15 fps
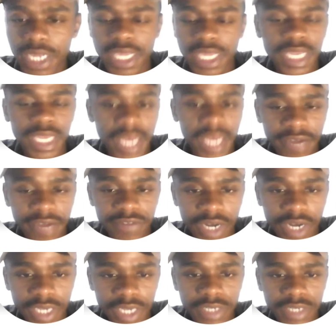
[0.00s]
enough
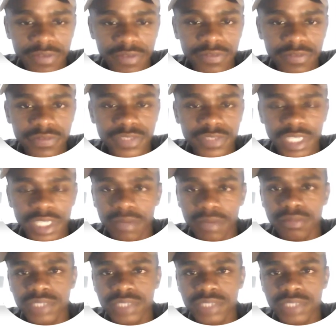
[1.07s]
rain, some